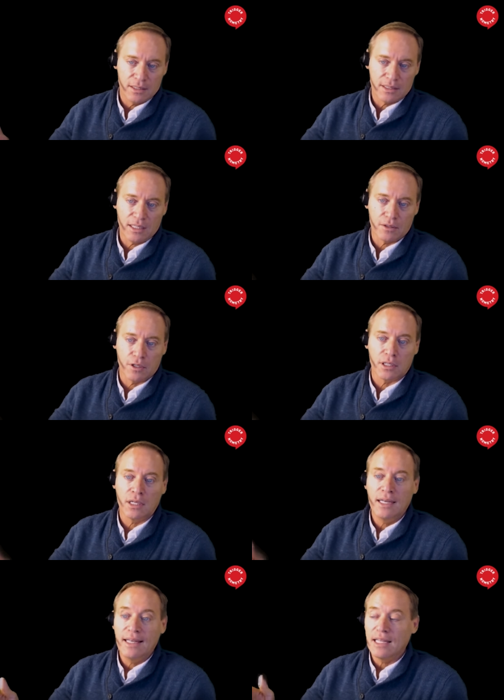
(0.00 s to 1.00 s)
et
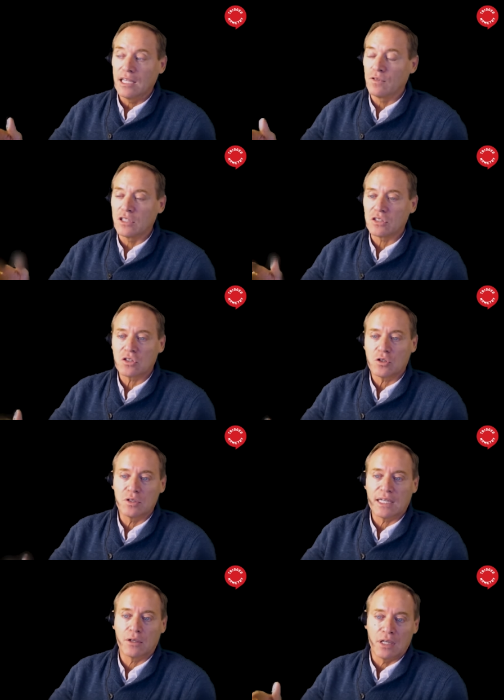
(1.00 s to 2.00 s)
cetera, if this
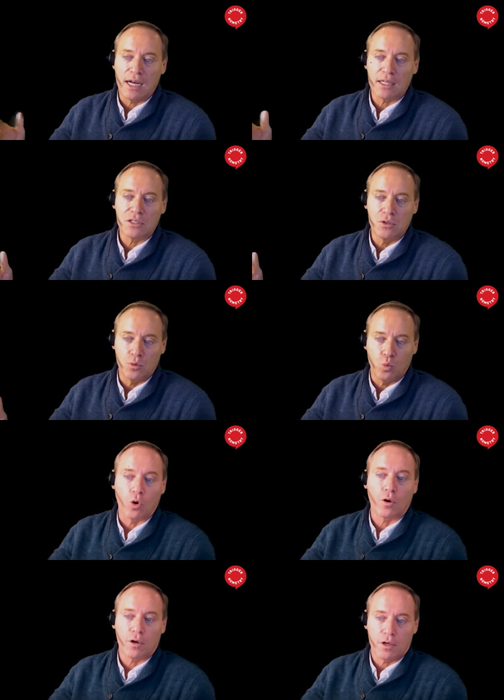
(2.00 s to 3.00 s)
turns out not to
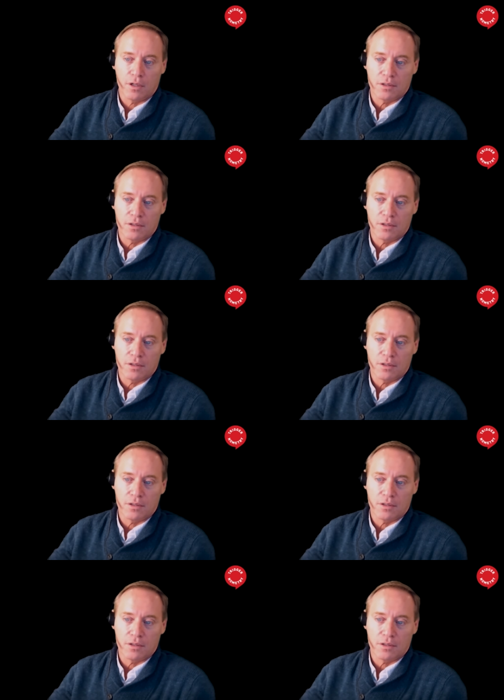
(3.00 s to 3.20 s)
work